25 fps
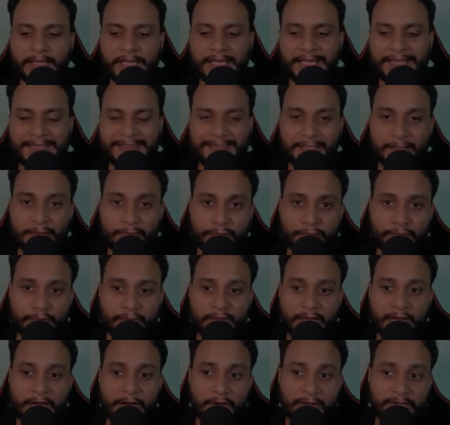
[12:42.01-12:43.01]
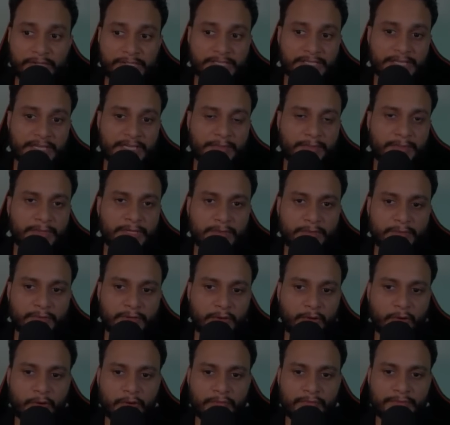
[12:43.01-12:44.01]
And therefore our statement
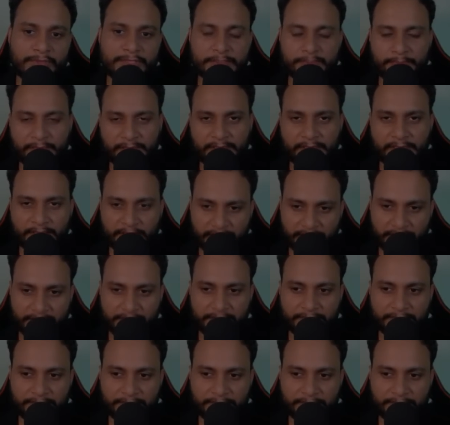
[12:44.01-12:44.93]
will always be correct,